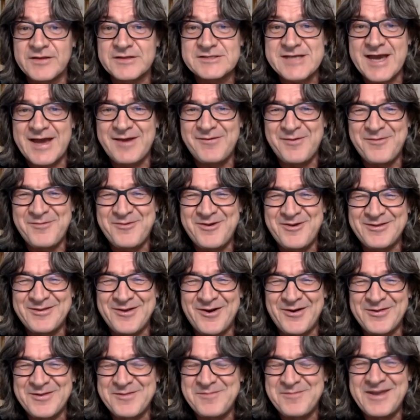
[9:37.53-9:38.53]
day when we were
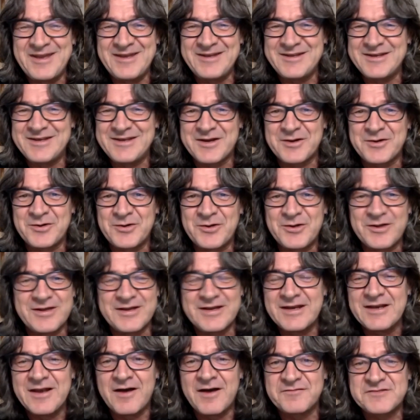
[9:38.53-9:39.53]
on the media call, and he
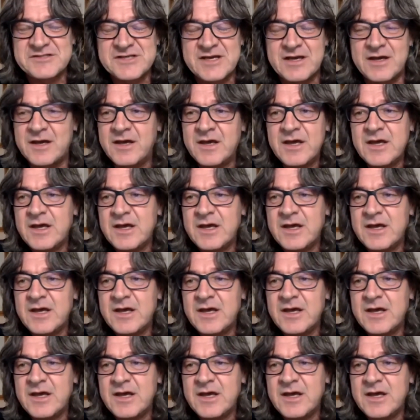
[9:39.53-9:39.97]
loved it.